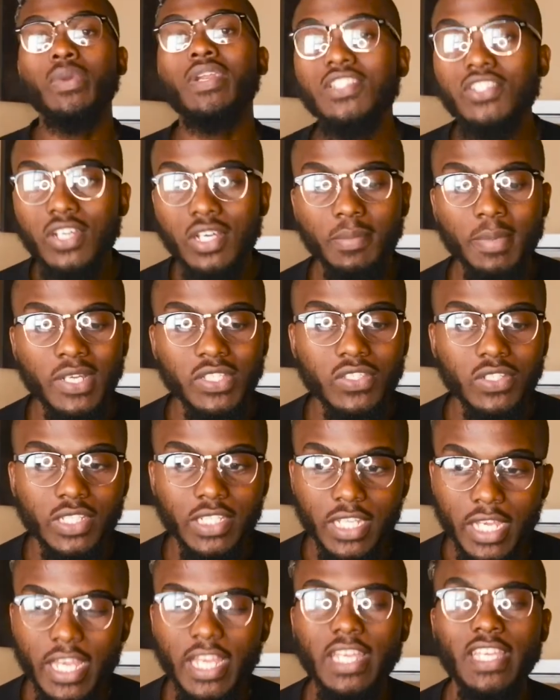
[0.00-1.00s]
I want to talk about
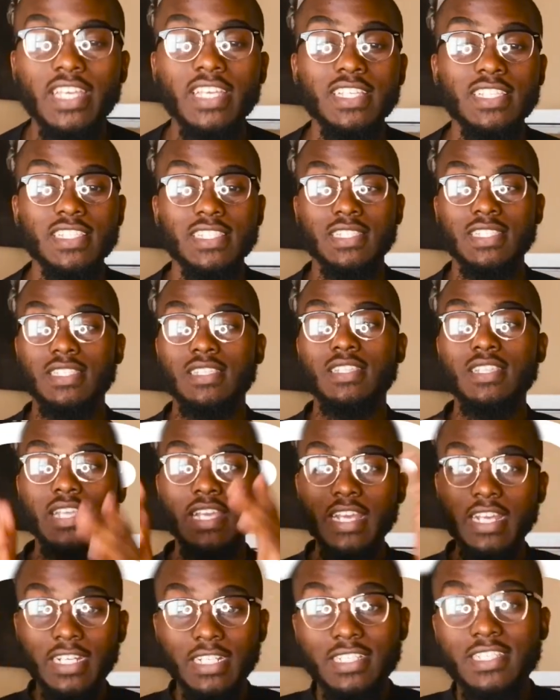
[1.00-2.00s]
today is
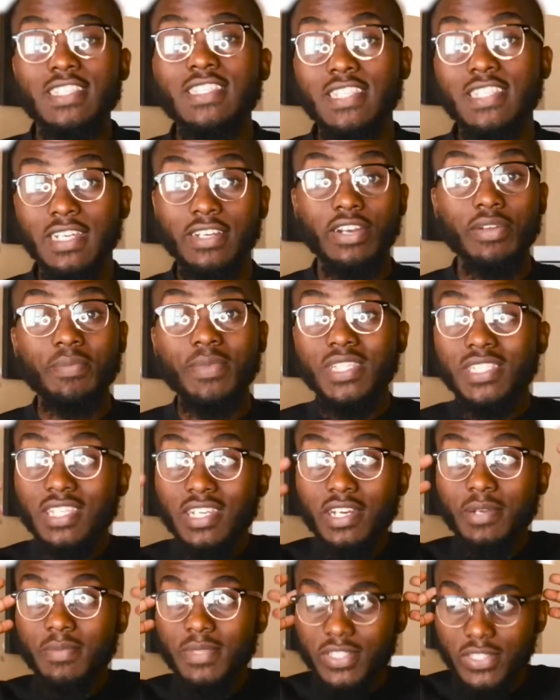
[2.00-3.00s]

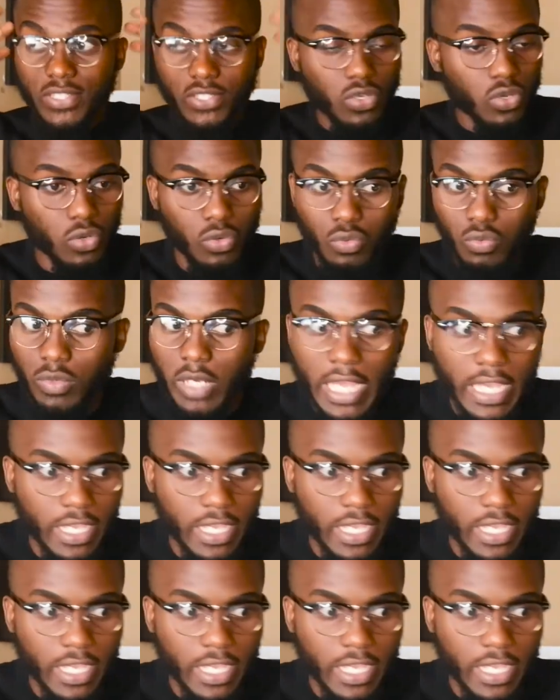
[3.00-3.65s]
Instagram is so,